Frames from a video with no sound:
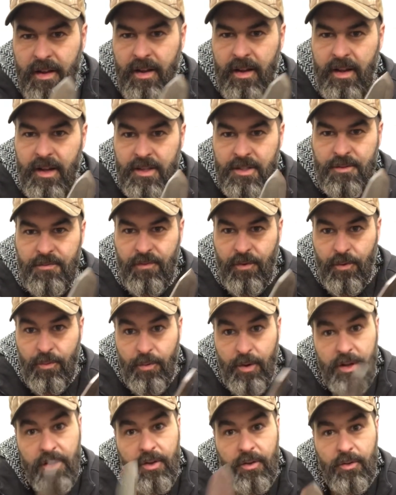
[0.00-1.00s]
it's for
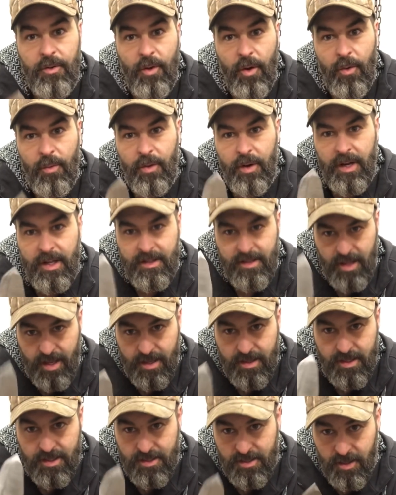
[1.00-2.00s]
when you don't want to
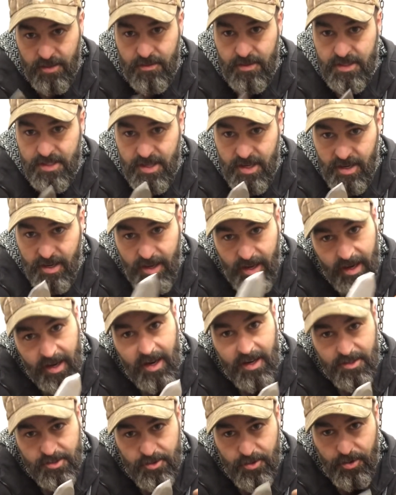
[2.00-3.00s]
take the silver skin like
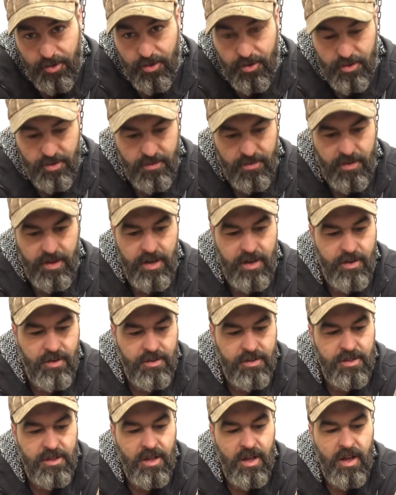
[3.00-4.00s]
I show you in the
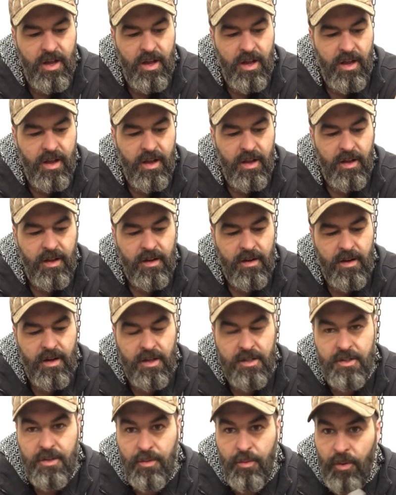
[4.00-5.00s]
videos,
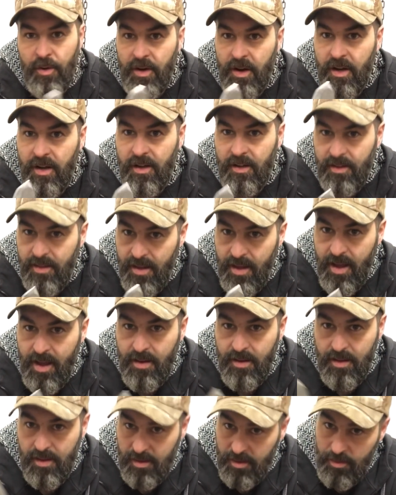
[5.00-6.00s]
because you want
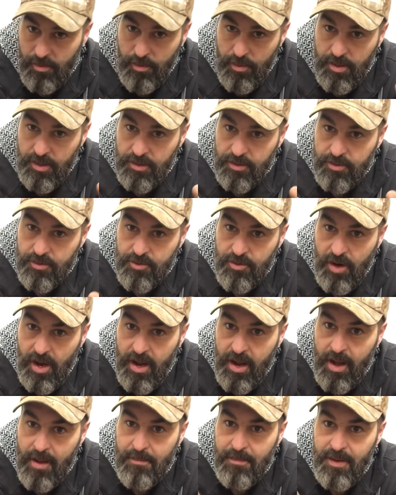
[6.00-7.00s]
it to
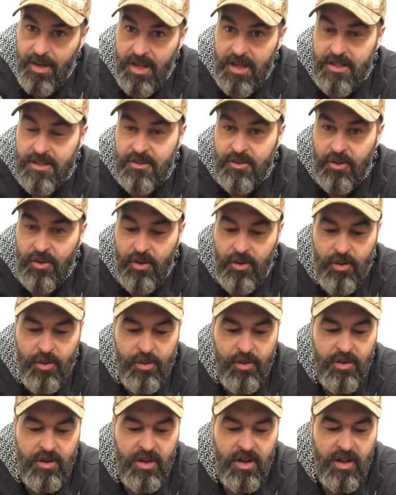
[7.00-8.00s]
dry up nice so you
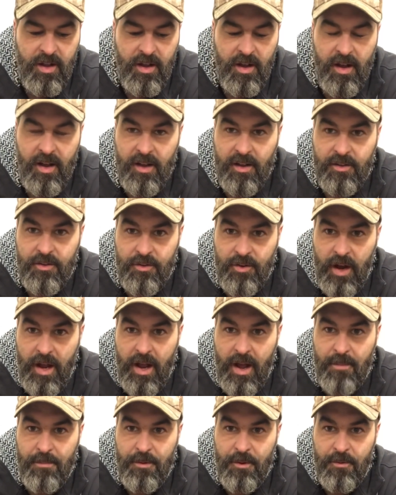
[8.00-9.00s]
don't dry
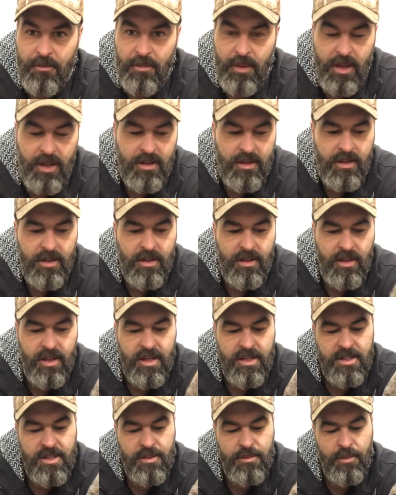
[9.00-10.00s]
up your meat.
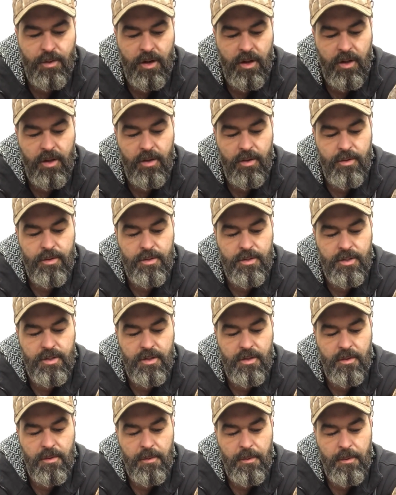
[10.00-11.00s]
This is where you use